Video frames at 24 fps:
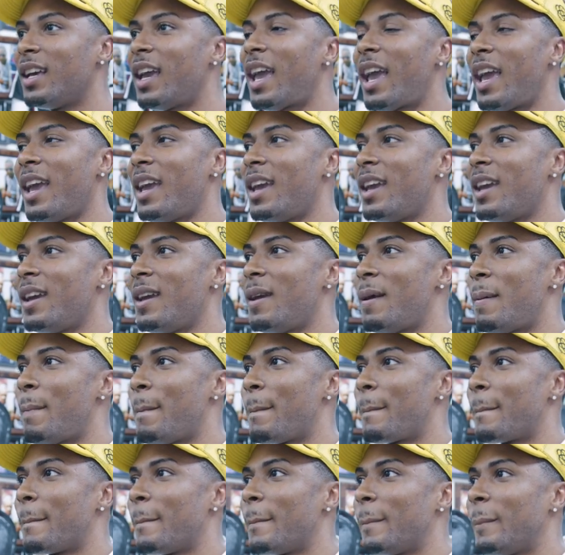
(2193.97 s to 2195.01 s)
And
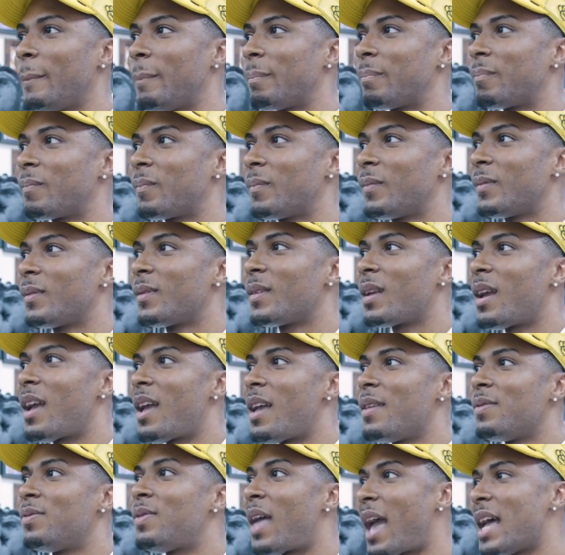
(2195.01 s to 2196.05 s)

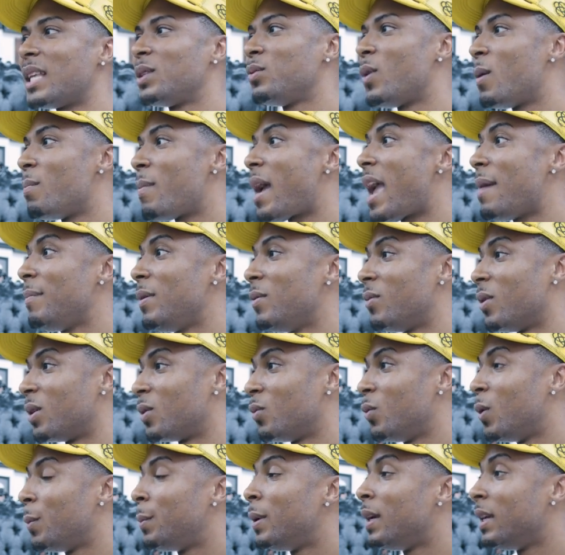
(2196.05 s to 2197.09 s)
that's what made me want
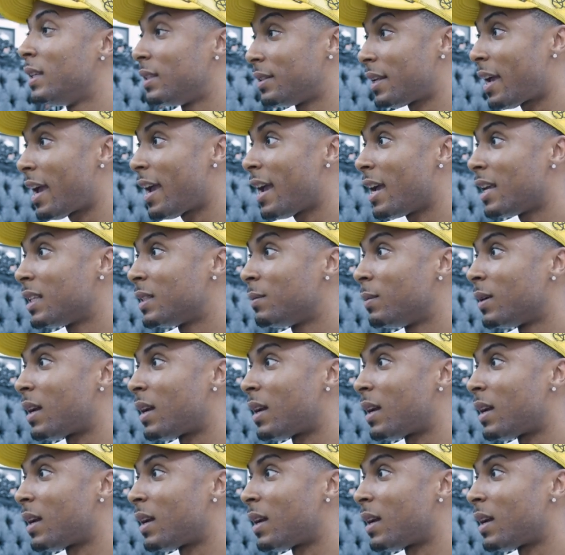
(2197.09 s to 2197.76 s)
to whoop his ass.